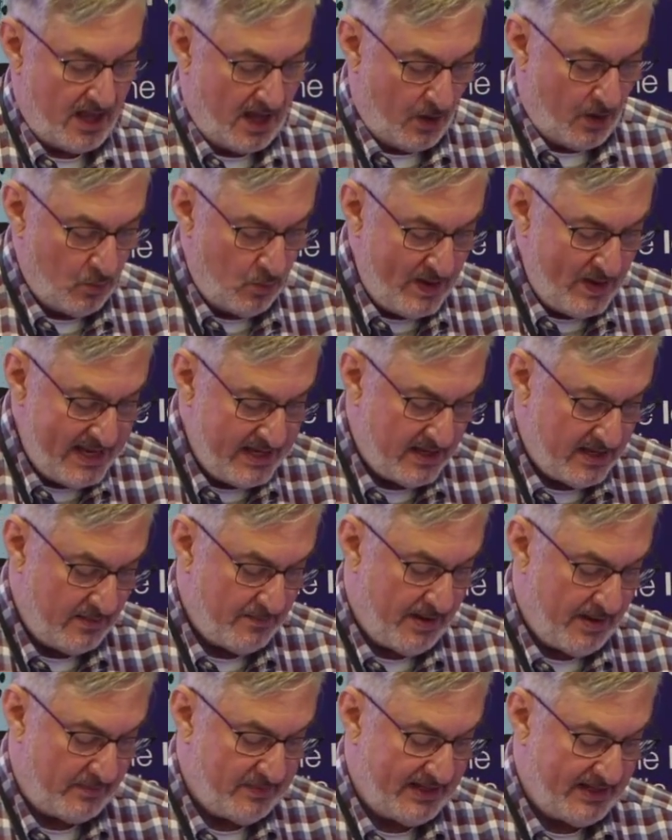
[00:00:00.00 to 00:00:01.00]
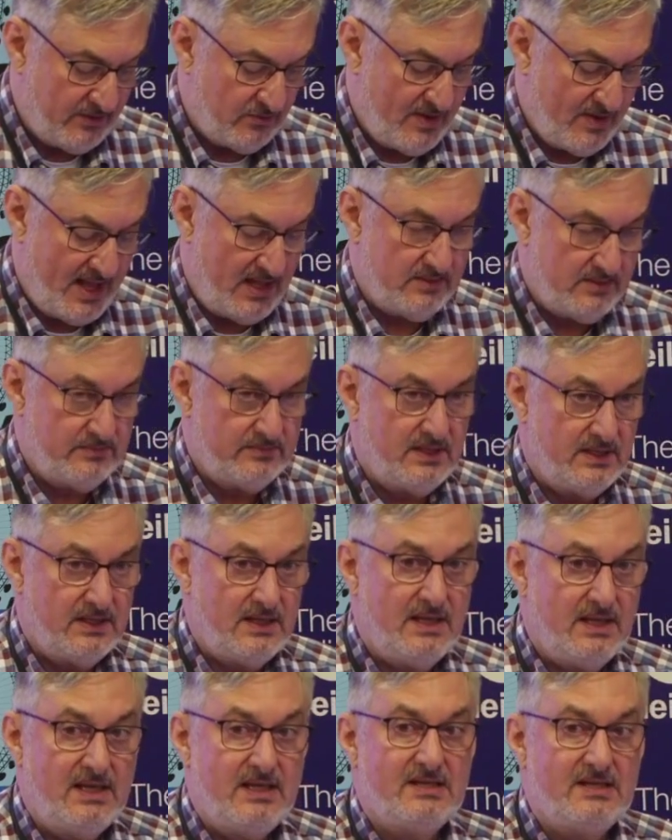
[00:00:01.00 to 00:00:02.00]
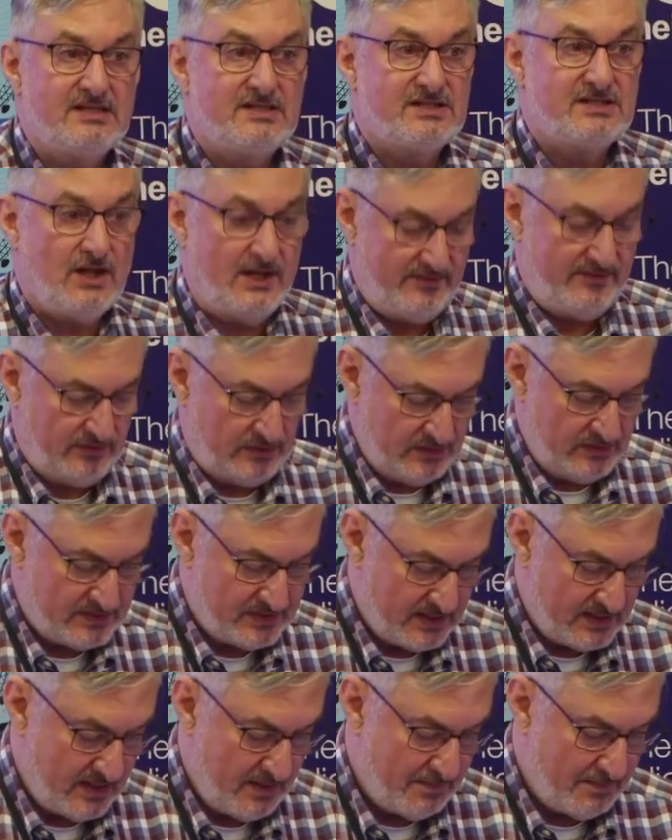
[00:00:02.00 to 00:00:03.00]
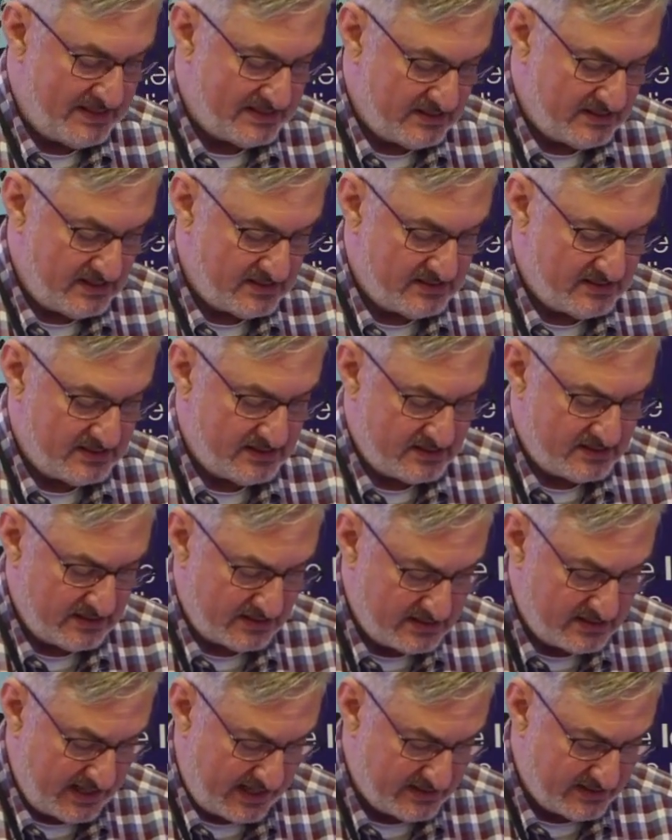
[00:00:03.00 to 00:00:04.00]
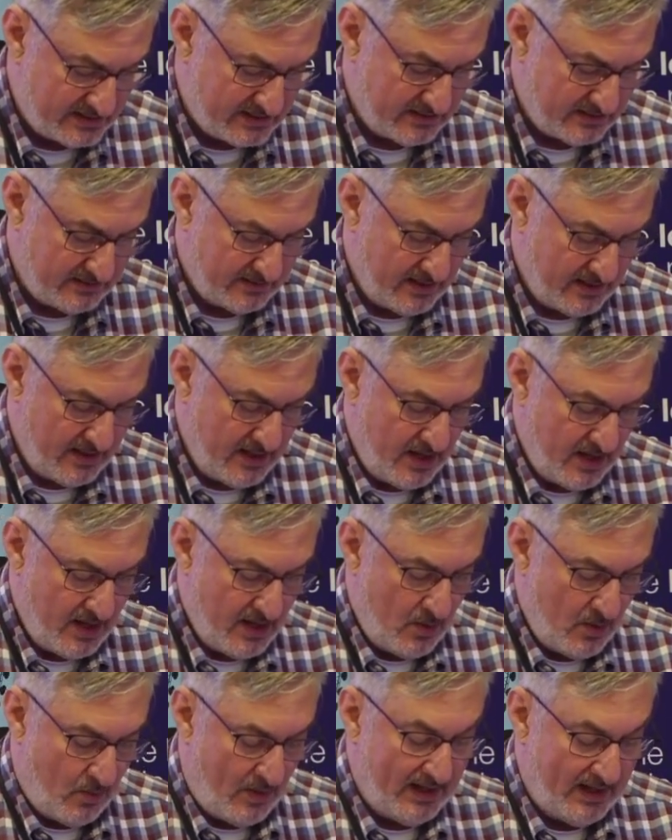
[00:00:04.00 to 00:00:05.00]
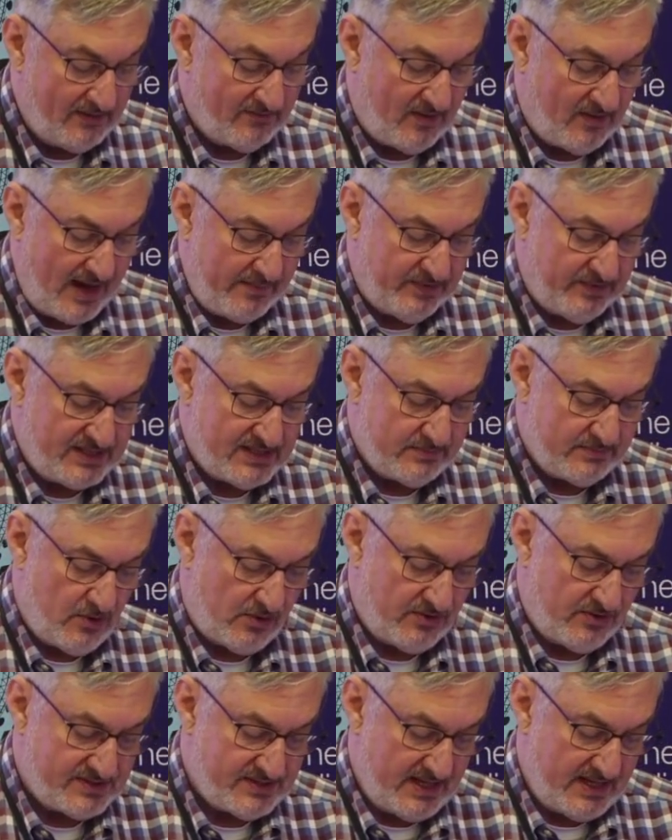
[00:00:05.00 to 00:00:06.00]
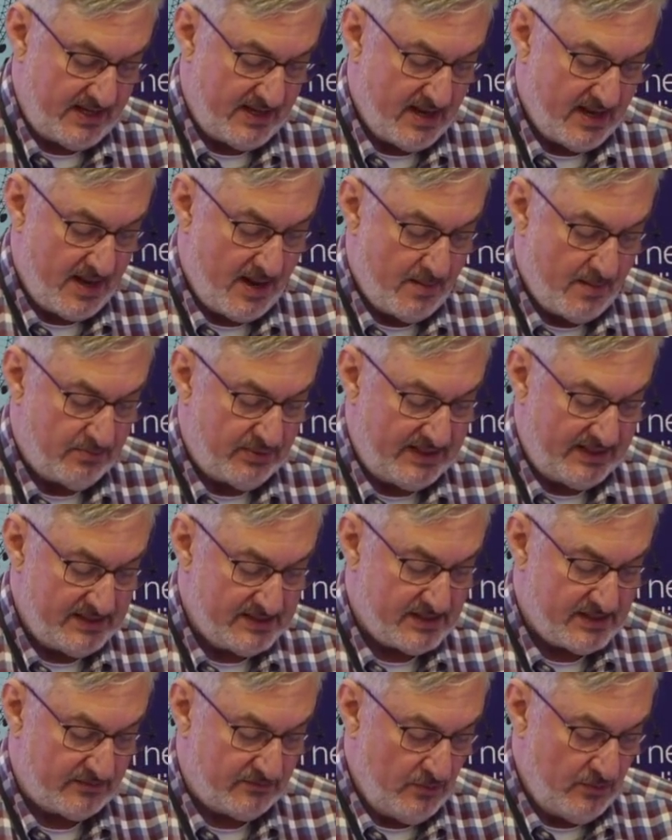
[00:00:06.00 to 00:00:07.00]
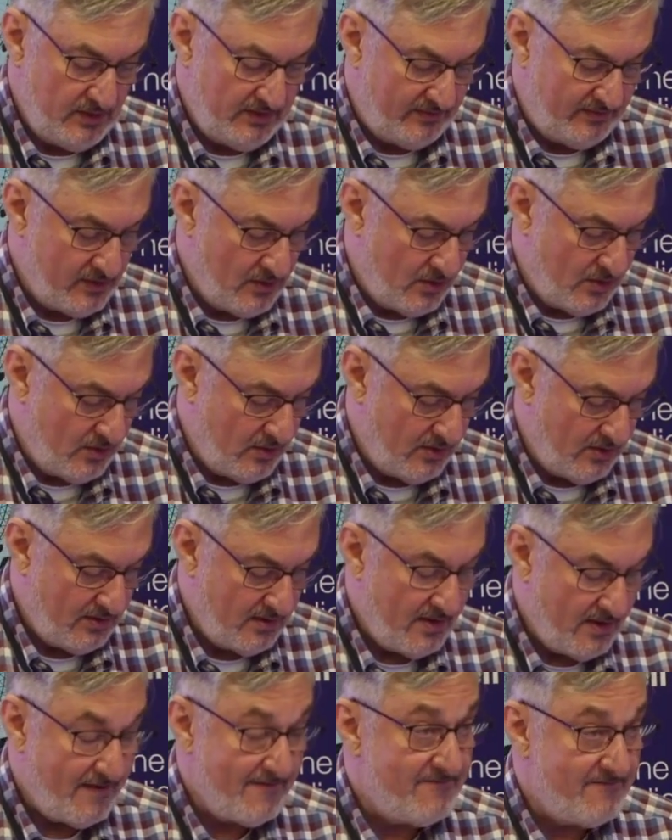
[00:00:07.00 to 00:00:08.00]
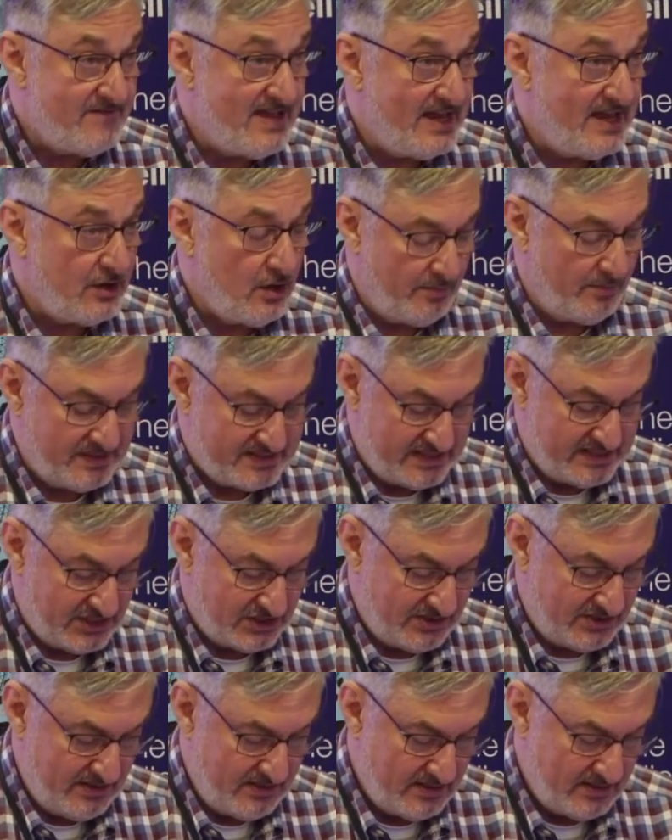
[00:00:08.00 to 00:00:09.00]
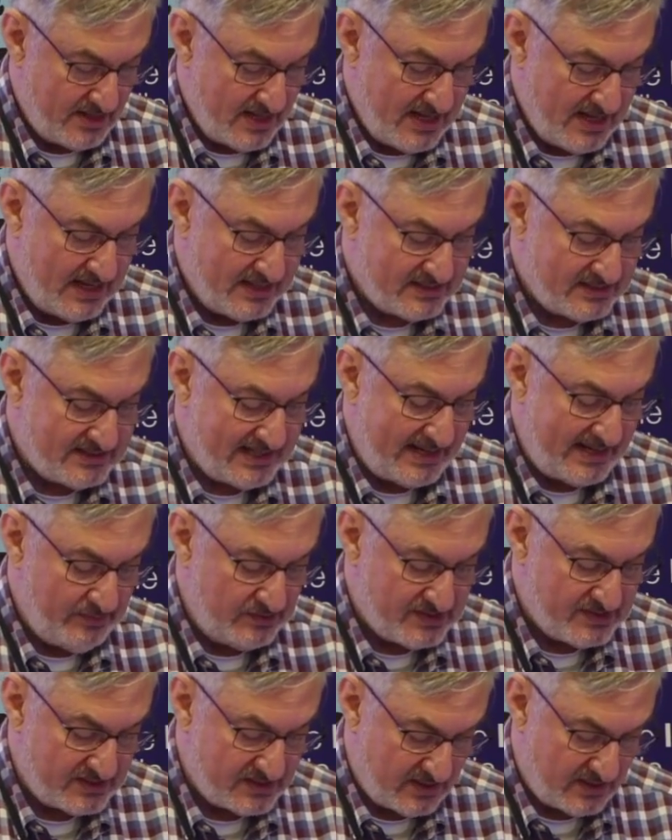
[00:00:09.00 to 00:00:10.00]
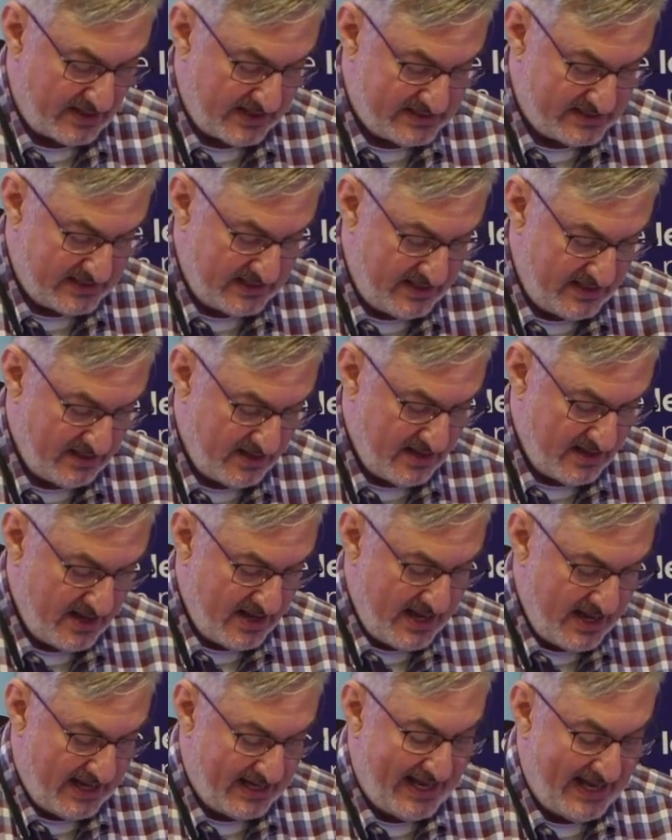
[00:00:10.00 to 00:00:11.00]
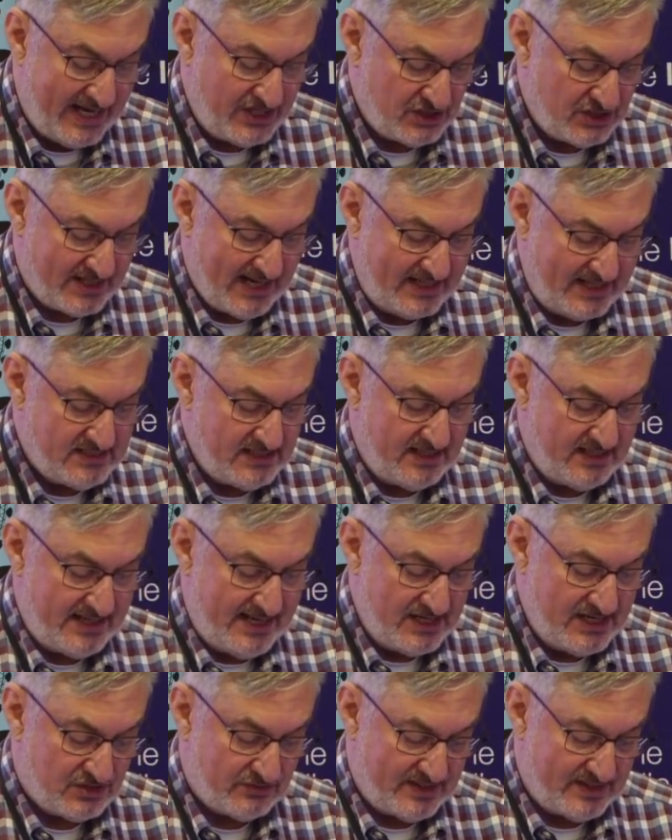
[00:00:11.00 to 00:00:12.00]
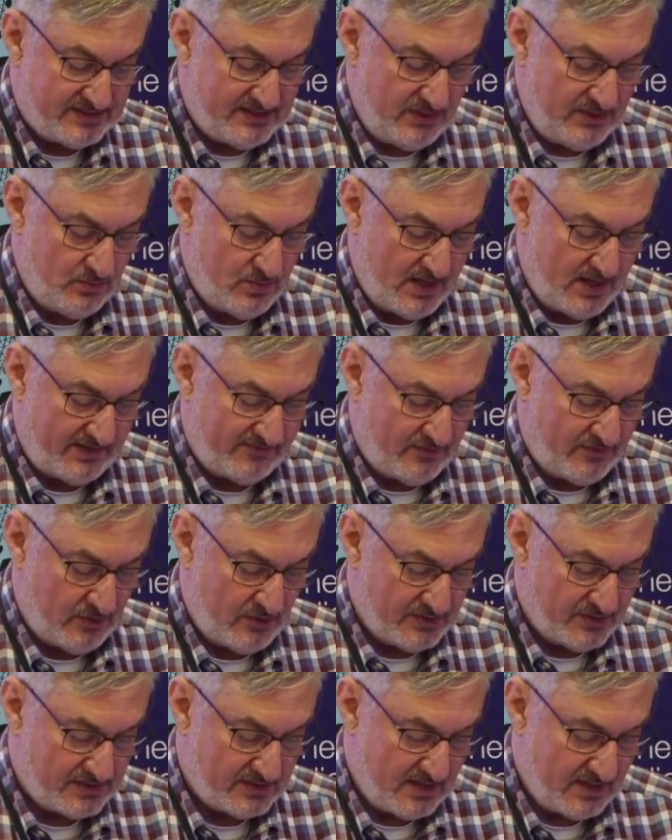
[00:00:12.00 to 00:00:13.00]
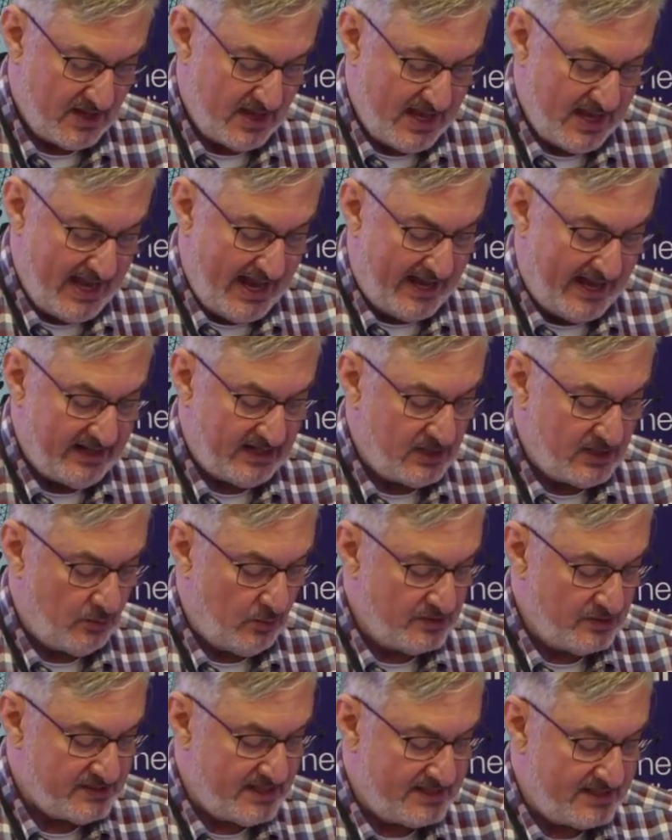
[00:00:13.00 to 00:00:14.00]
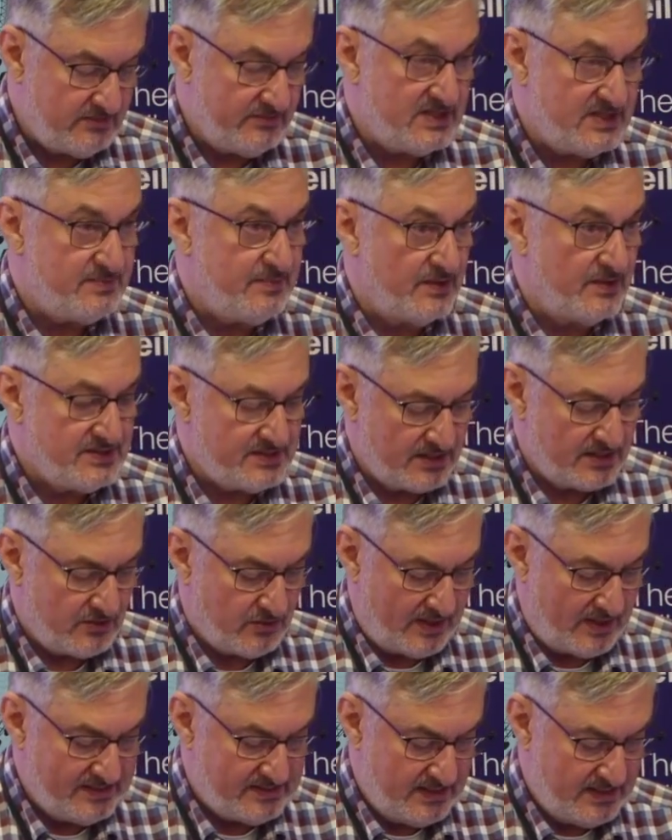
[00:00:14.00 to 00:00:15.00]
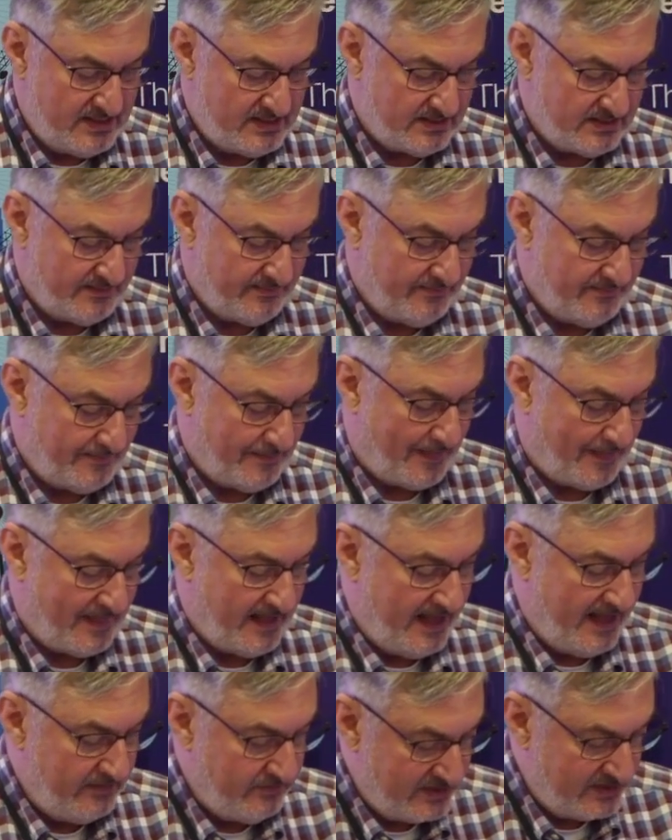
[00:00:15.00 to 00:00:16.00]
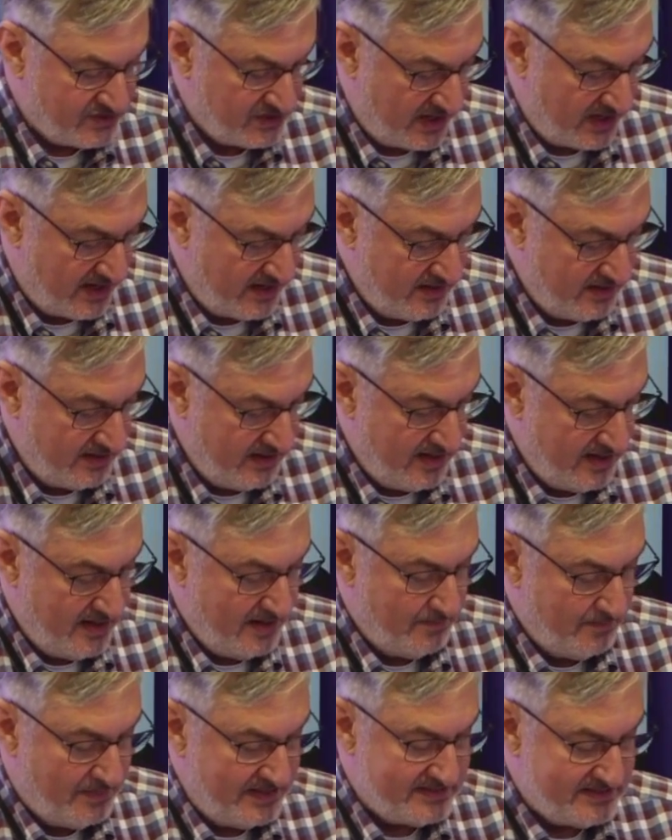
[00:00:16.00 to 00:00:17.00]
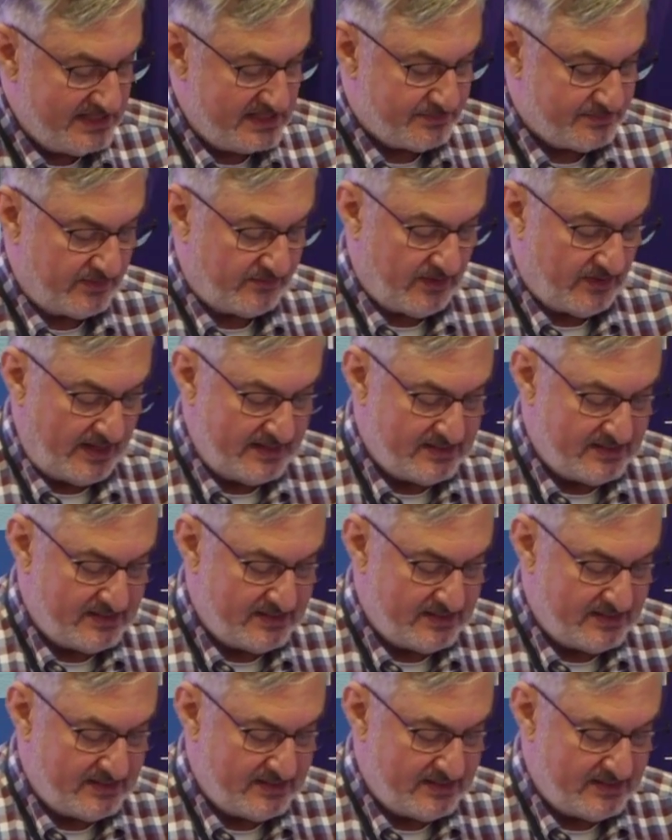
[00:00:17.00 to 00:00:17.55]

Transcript: A weak public realm stifles business success, while a vibrant democracy brings the rule of law, fair competition, a stable society, an educated and interested workforce, and a coordinated response to crises. In return, business provides